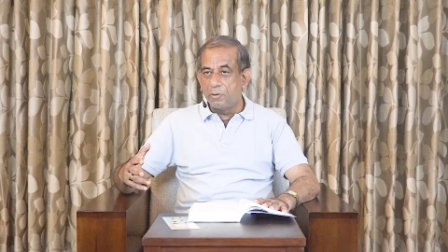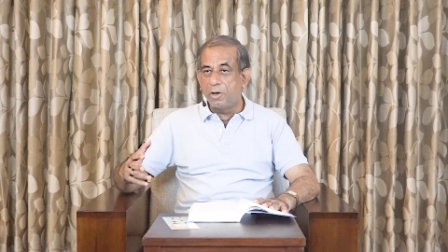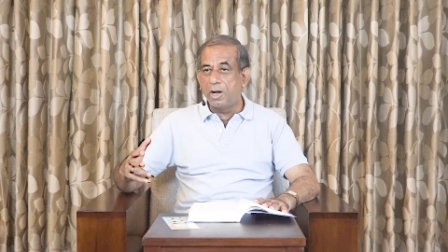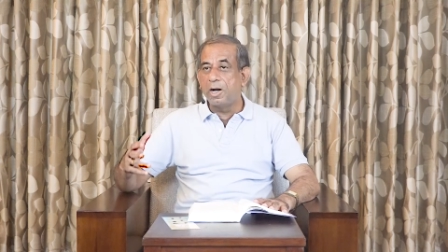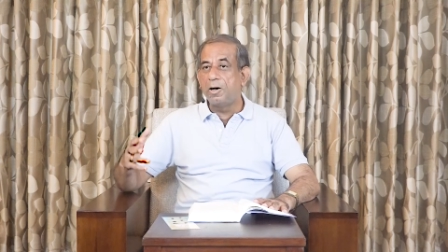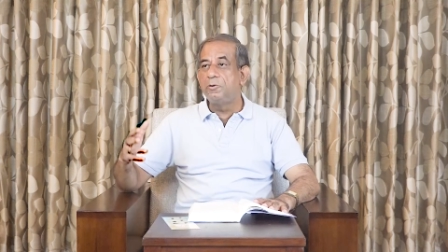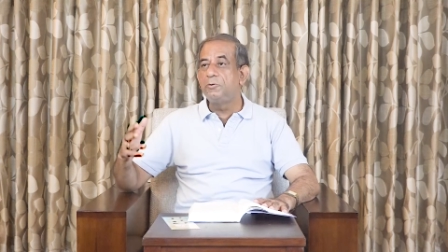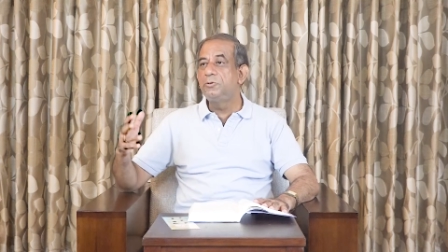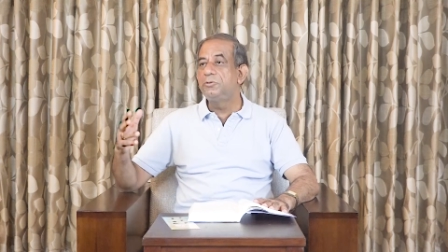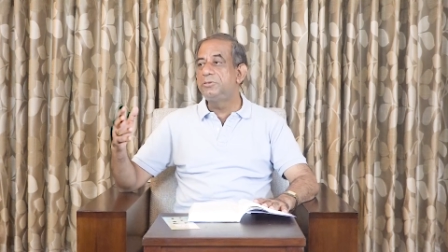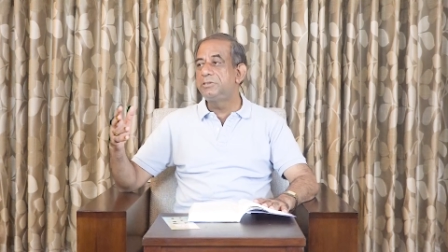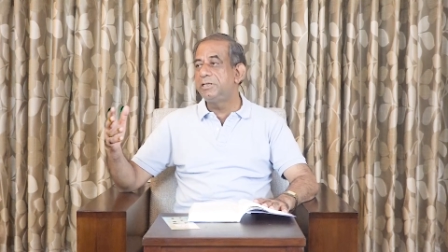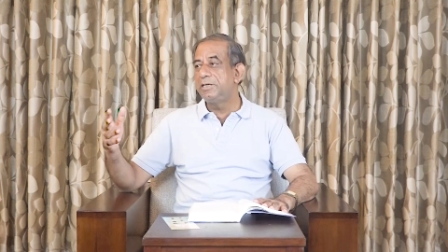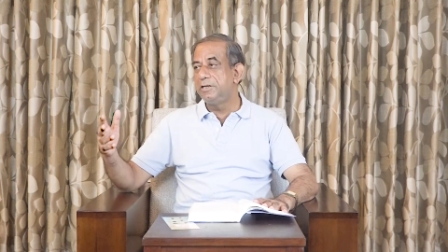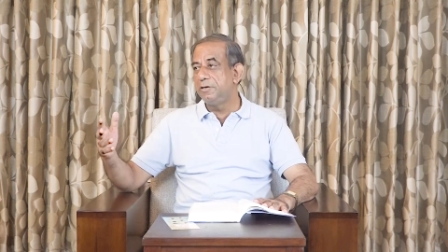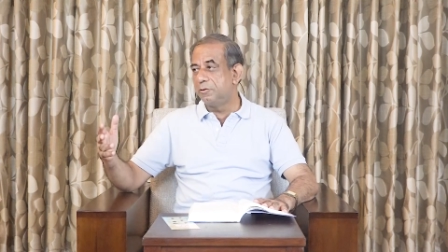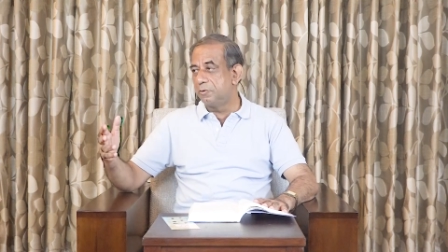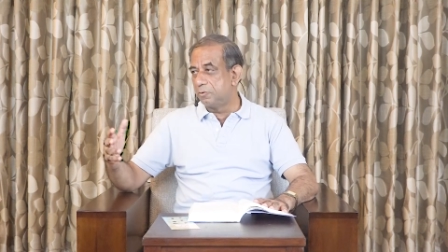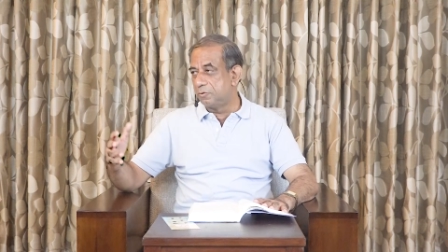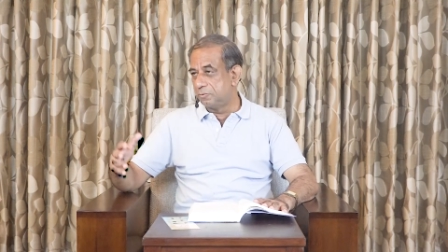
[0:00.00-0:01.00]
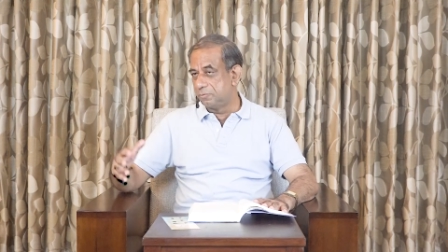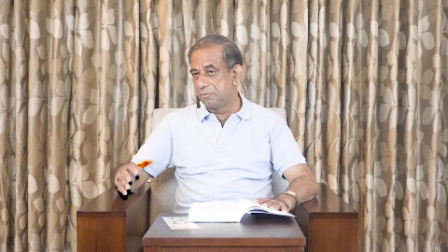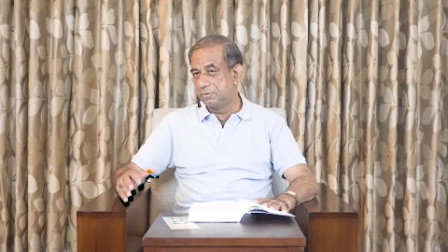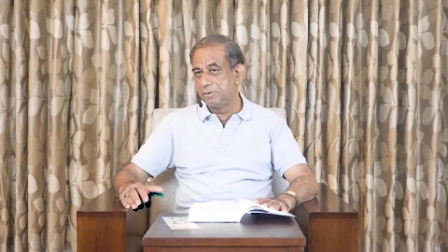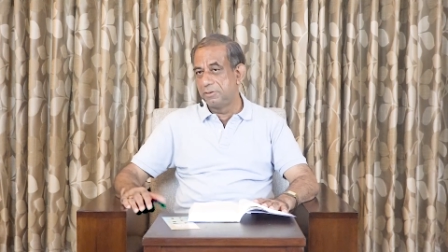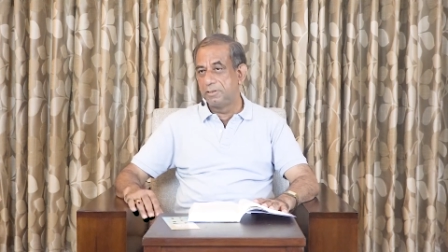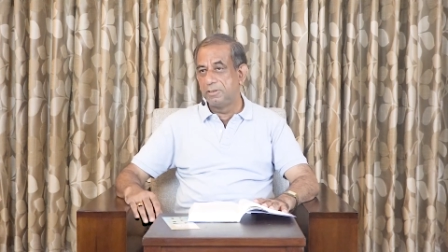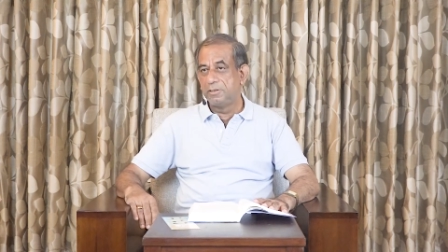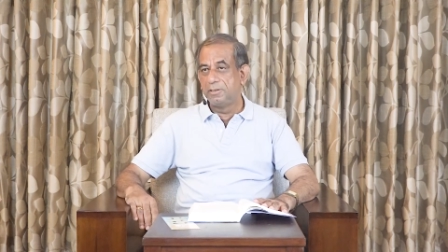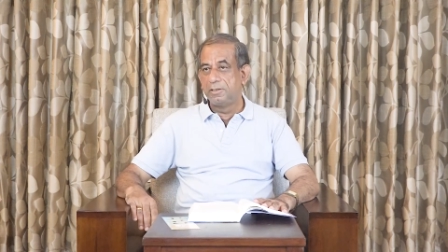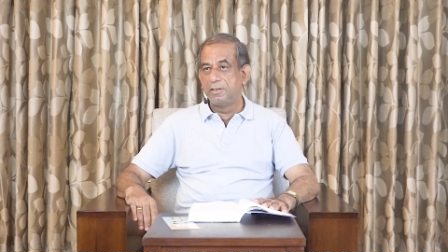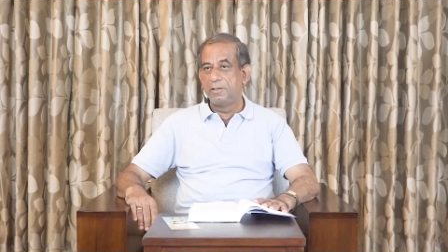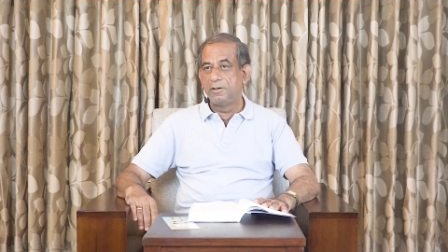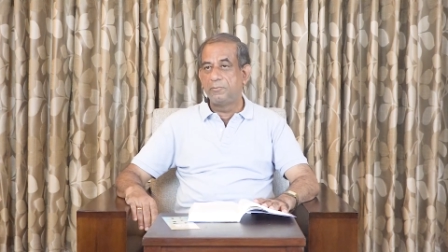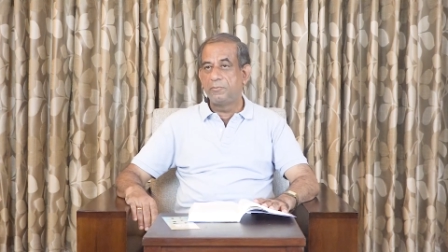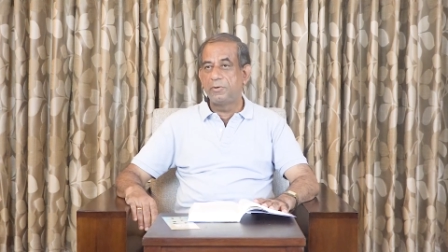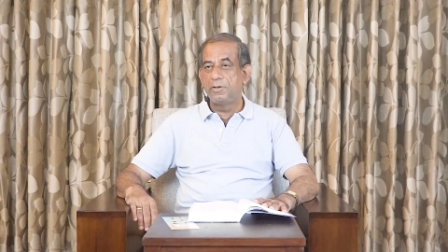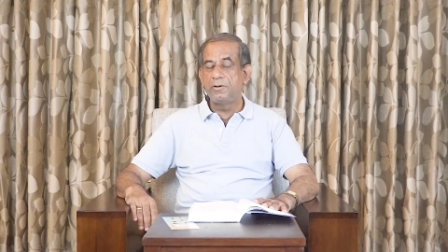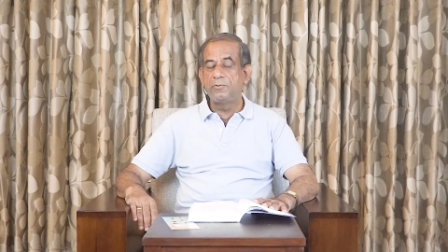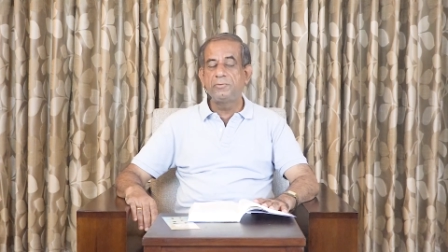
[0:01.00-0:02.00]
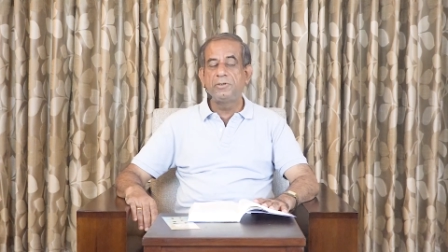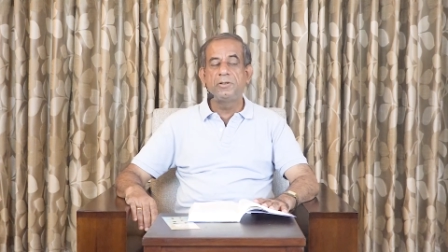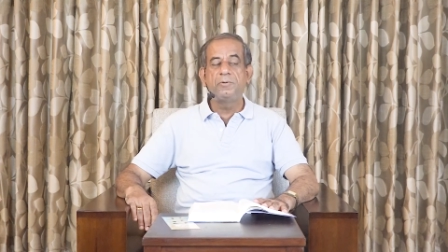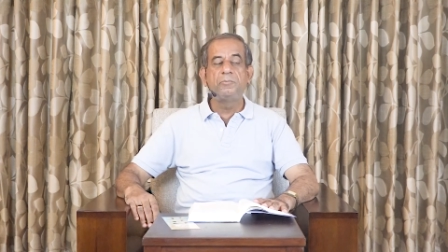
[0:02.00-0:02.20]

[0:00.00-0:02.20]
know how to say no. One of